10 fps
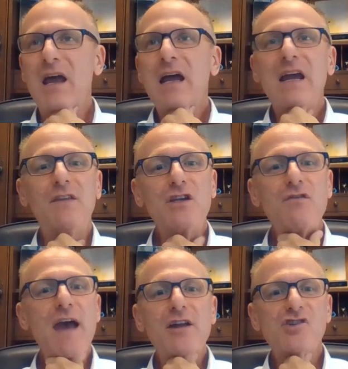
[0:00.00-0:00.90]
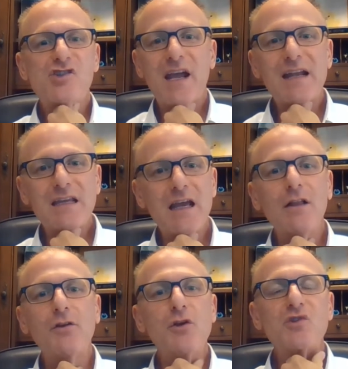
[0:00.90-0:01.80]
And then you've got Janet
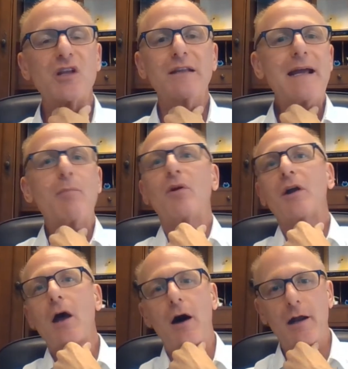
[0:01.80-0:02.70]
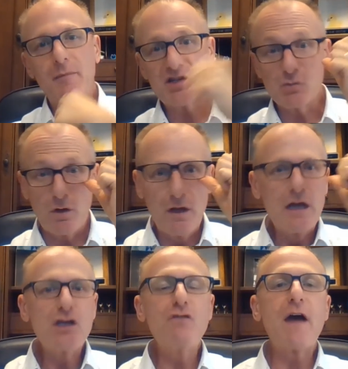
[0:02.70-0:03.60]
Yellen, who's a labor economist. Well,
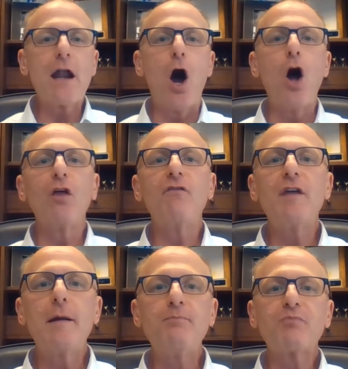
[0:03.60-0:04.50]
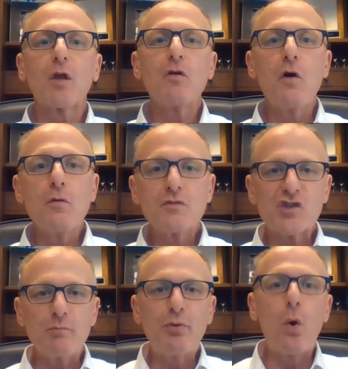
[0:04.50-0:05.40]
you've got all of them
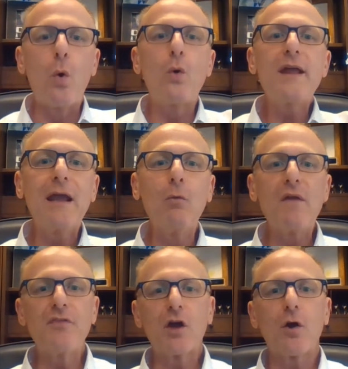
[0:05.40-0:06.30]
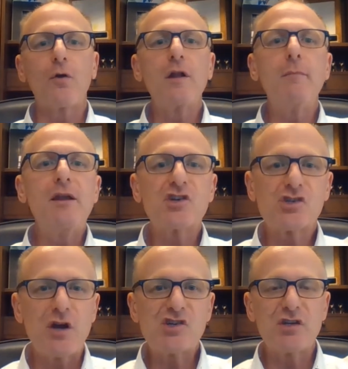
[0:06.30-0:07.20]
supporting what the current
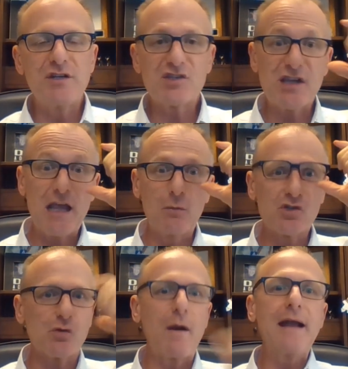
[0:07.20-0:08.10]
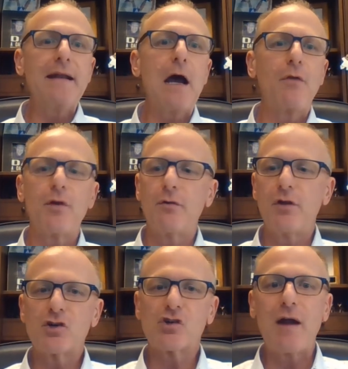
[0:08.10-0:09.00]
administration is saying, which right now they're
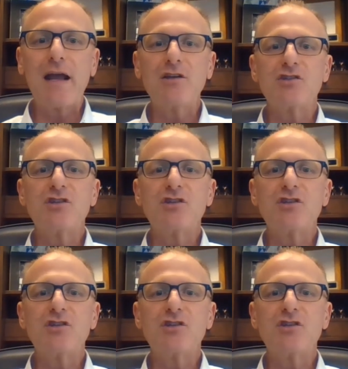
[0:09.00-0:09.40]
trying